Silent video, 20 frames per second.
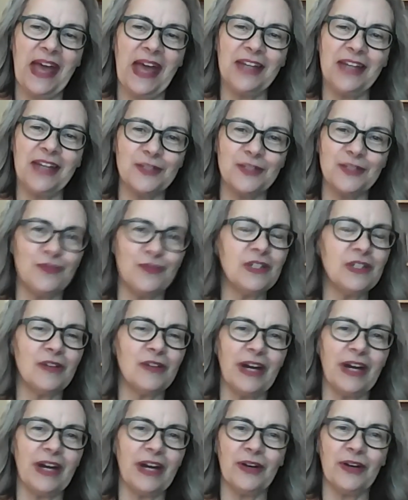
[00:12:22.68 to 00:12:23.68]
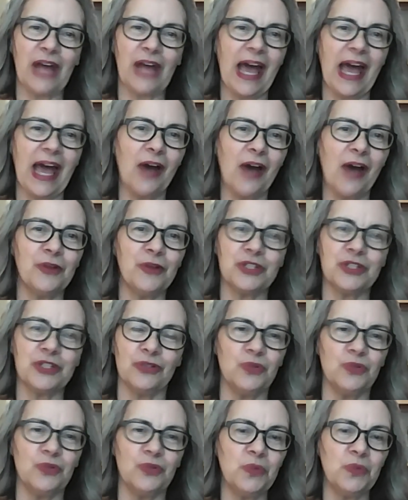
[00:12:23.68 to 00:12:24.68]
figure out how
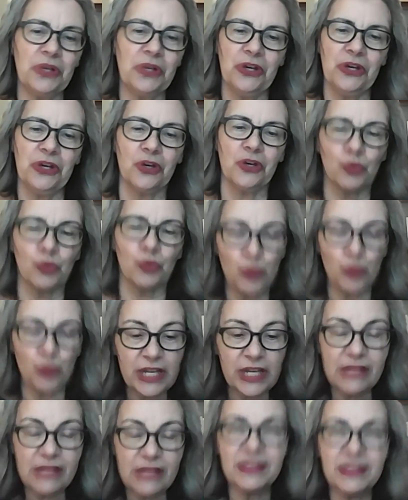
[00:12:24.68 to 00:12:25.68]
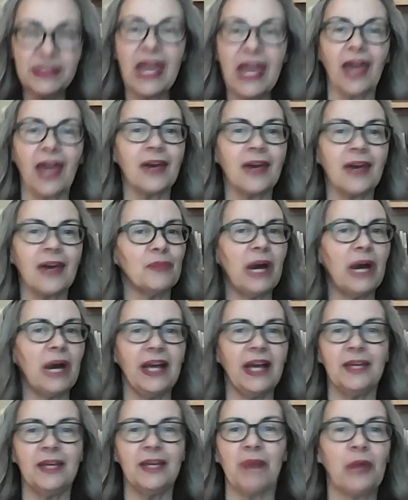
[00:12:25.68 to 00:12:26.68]
to rethink
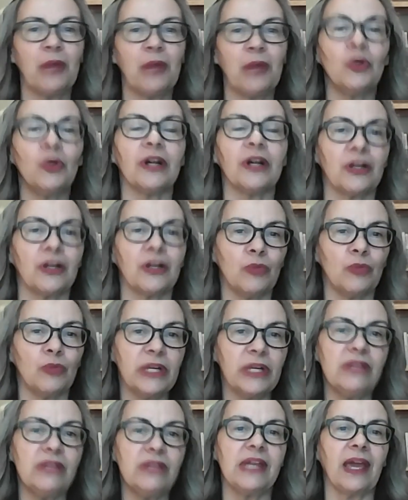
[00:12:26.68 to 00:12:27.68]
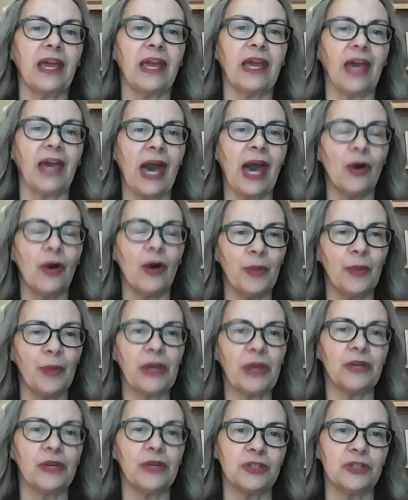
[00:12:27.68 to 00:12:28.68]
my work, rethink how am I
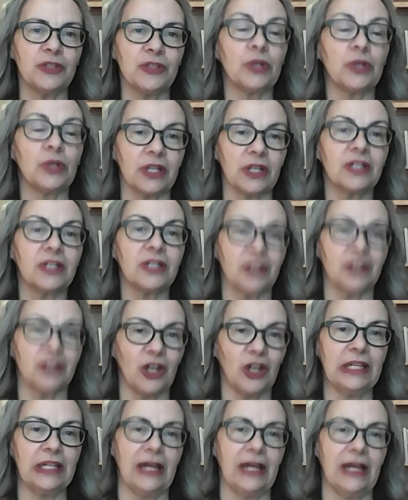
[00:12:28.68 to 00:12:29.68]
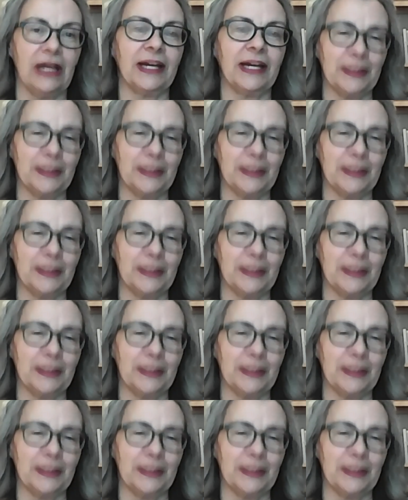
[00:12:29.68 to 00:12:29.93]
going to work online.